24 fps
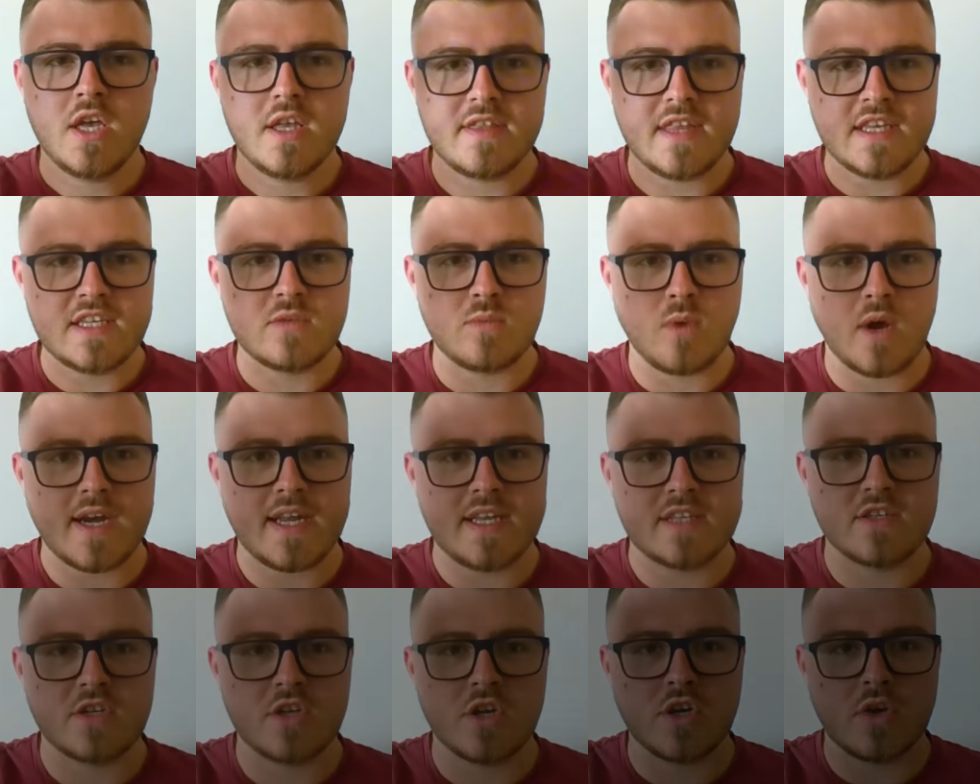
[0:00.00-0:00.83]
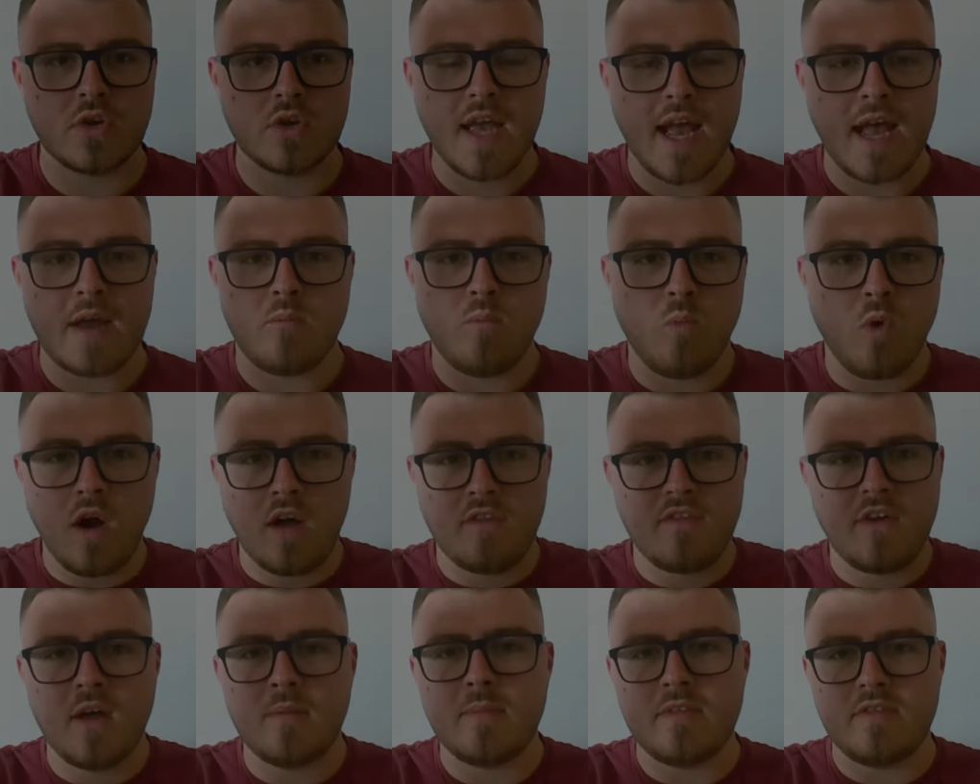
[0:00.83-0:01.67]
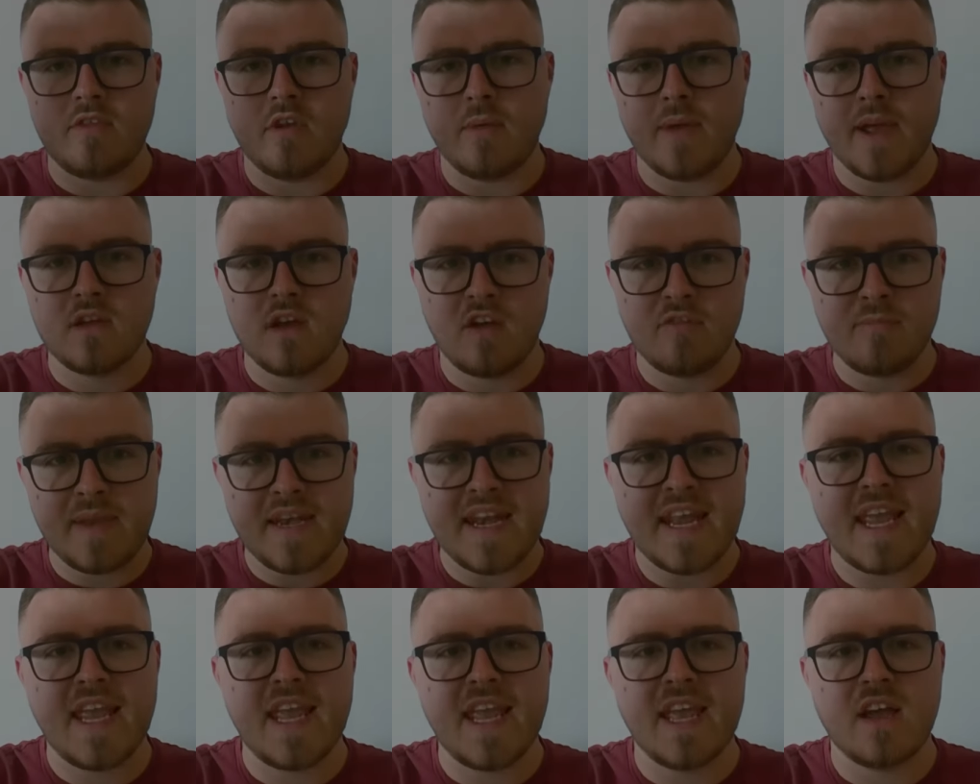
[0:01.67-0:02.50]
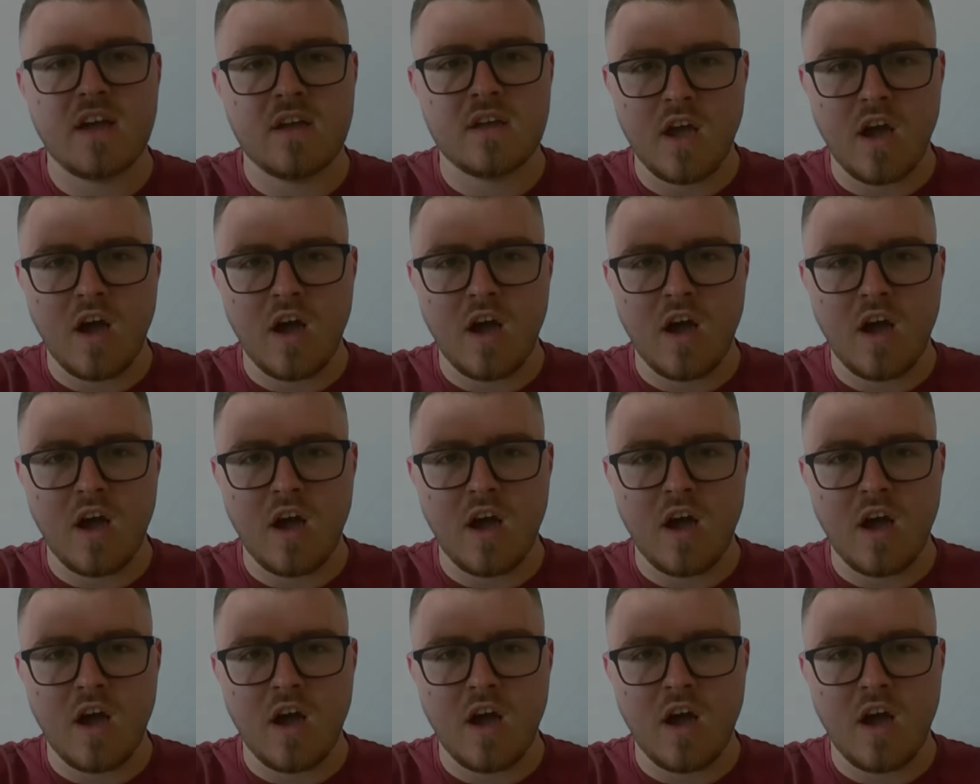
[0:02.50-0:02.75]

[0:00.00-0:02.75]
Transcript: this is what I need to do. And what have I been doing? I've been here.